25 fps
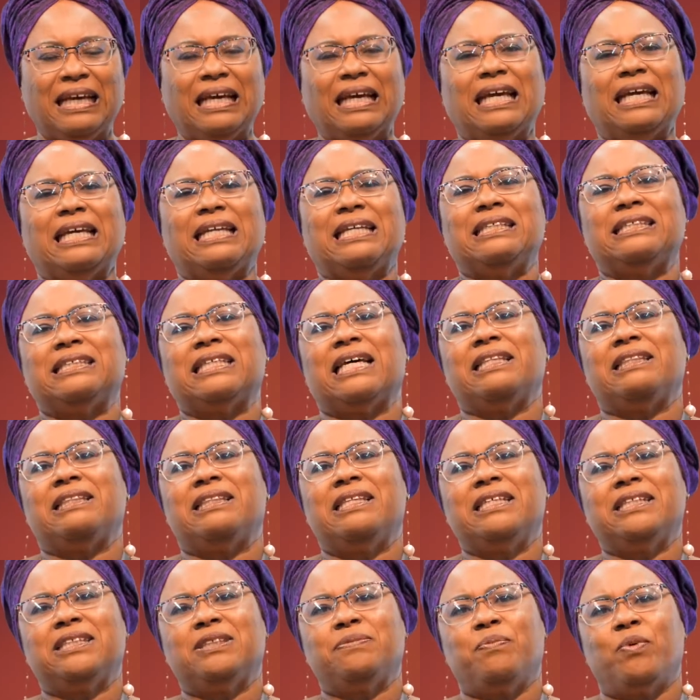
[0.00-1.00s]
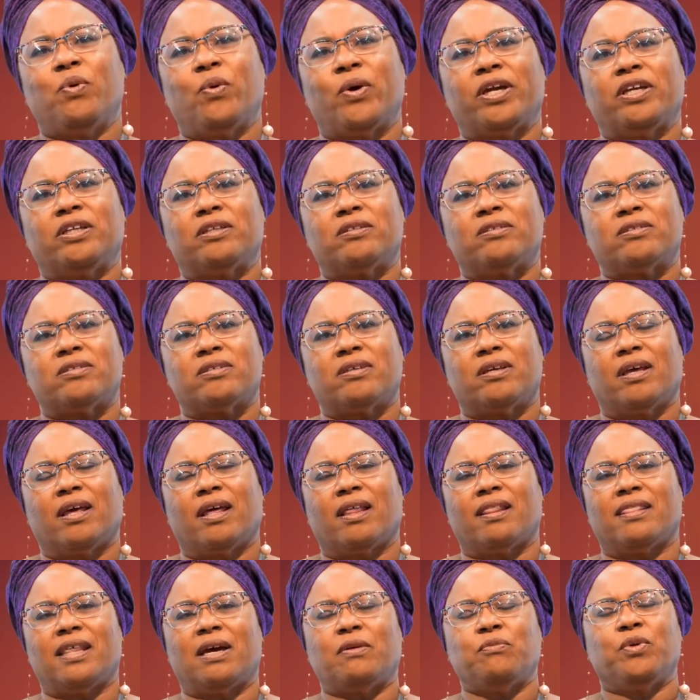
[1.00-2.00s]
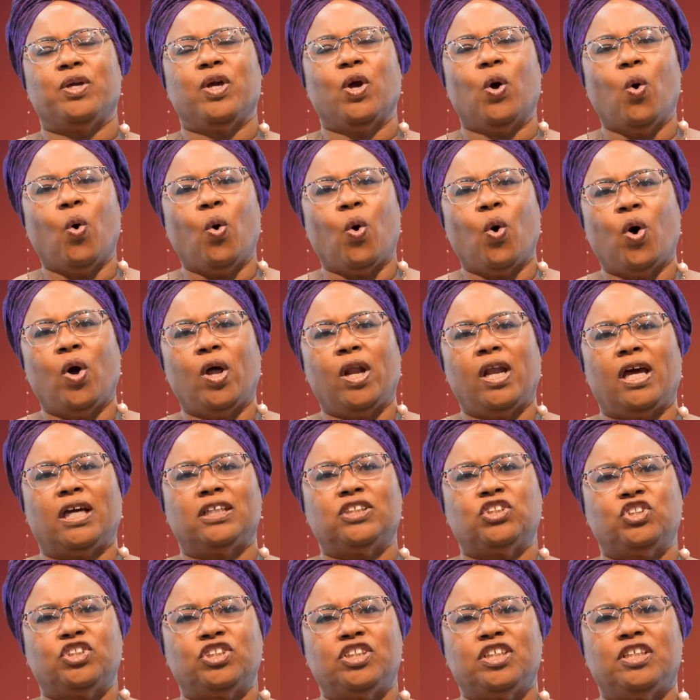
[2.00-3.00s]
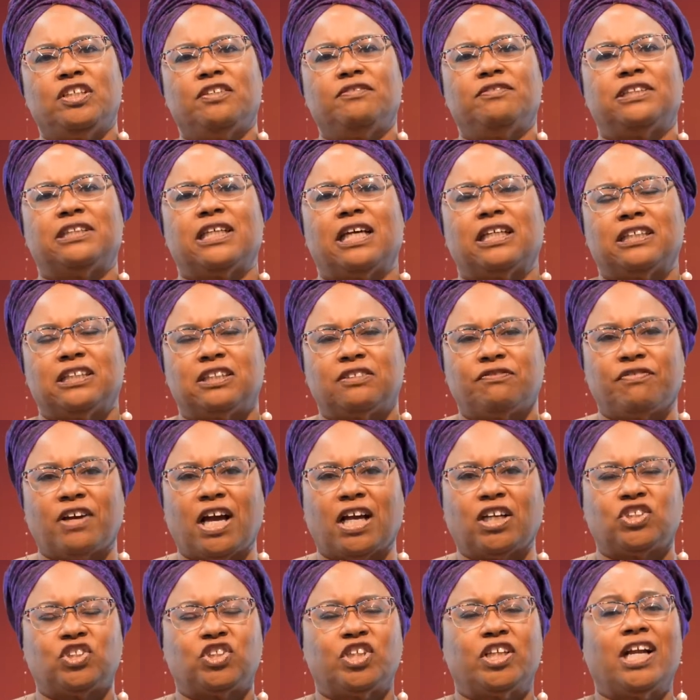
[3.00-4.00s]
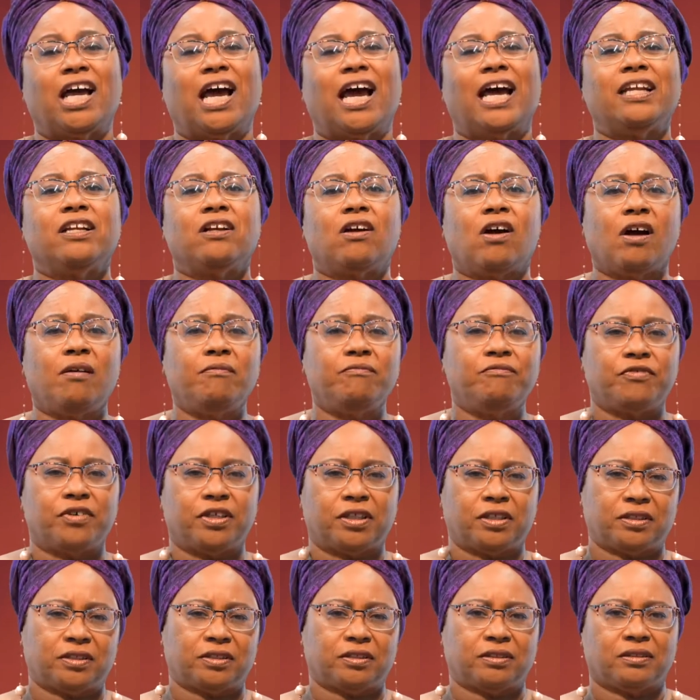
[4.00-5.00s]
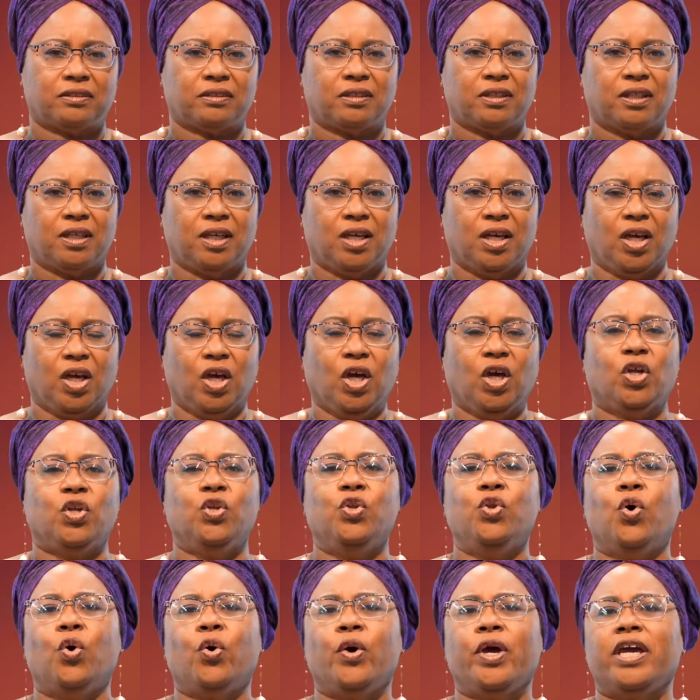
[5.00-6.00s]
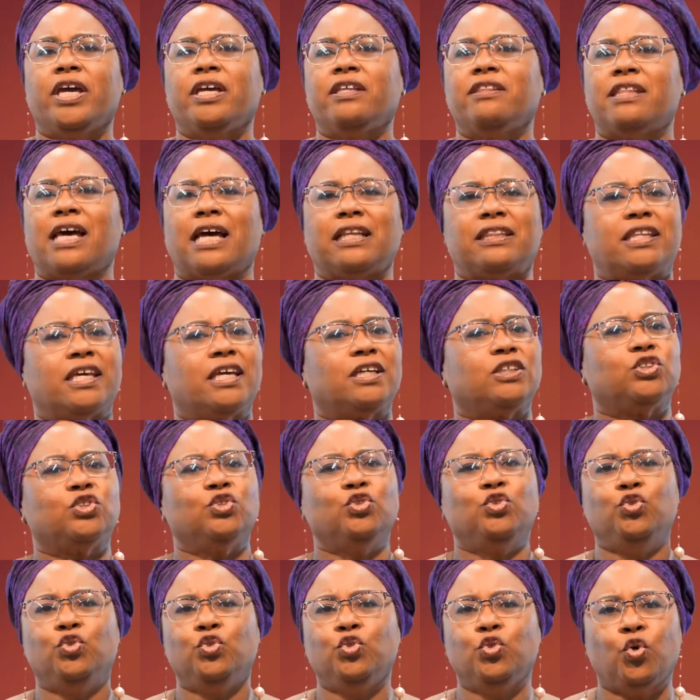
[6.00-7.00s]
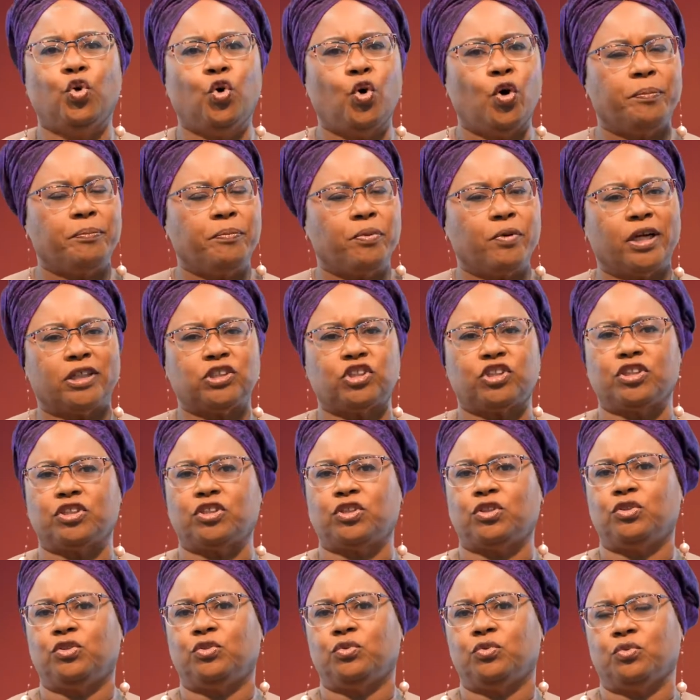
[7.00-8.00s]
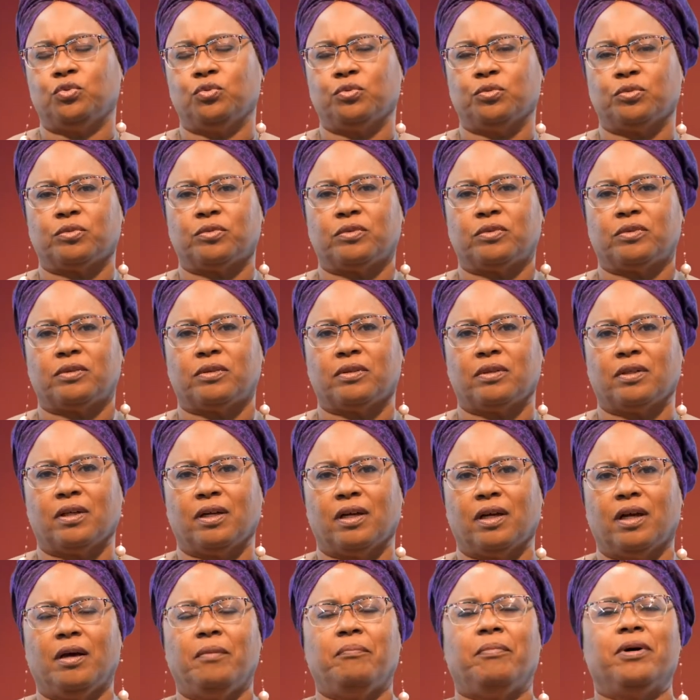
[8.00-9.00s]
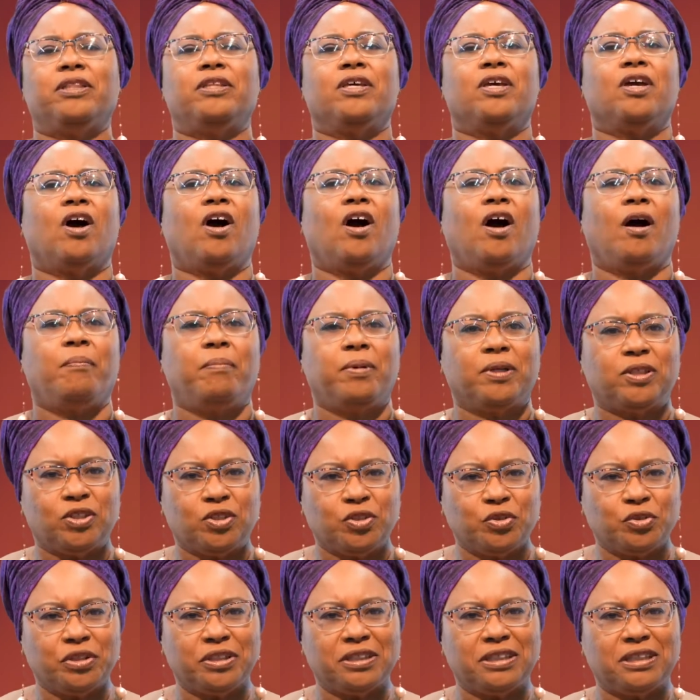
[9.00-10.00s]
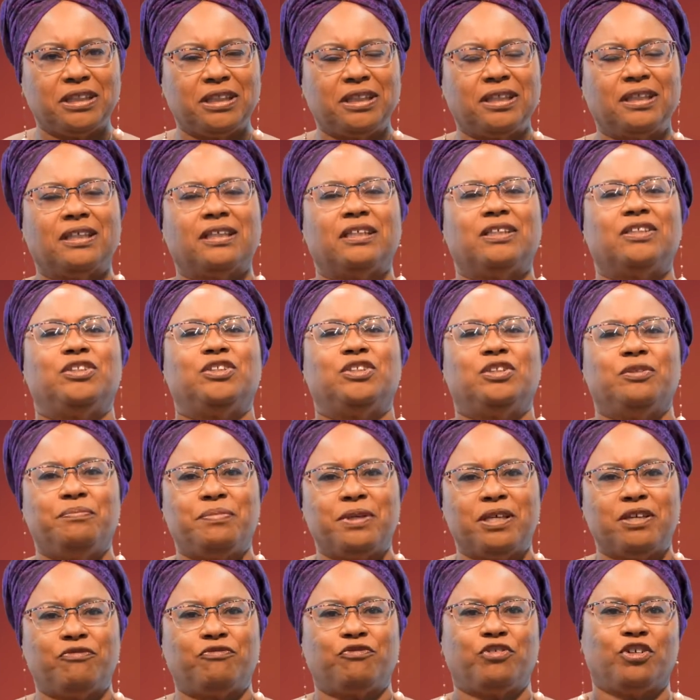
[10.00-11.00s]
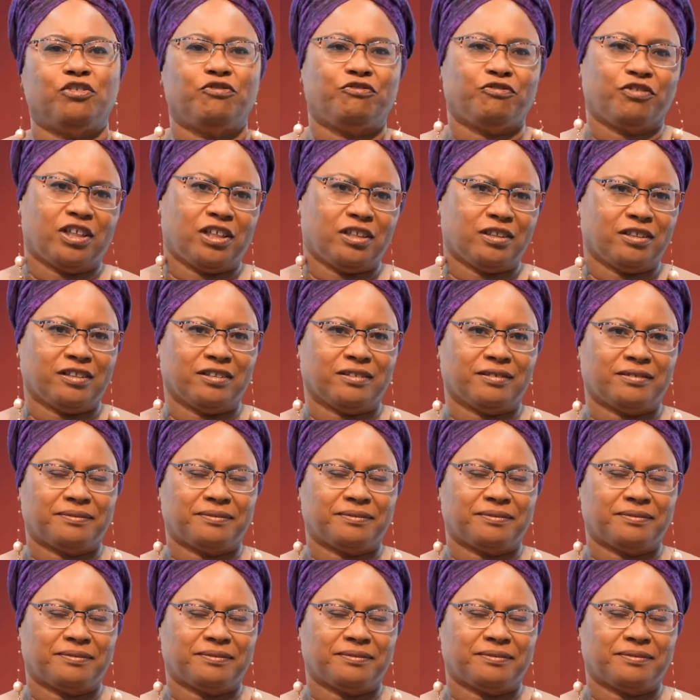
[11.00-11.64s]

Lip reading: It is at this point that we all achieve satisfaction and comfort, knowing that there's no pressure to do, but the opportunity to be fulfilled.